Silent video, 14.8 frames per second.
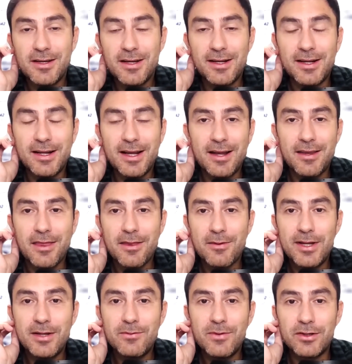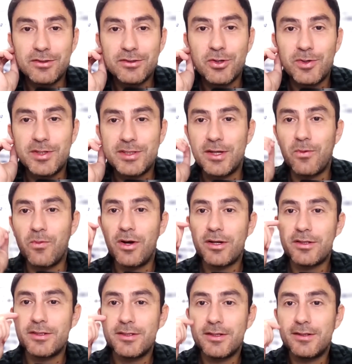and it had 3 real stories that
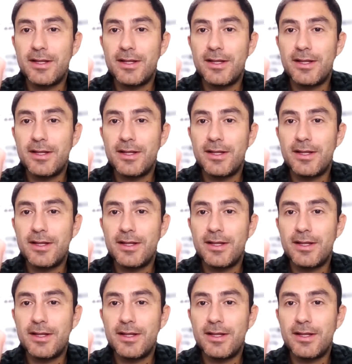worked.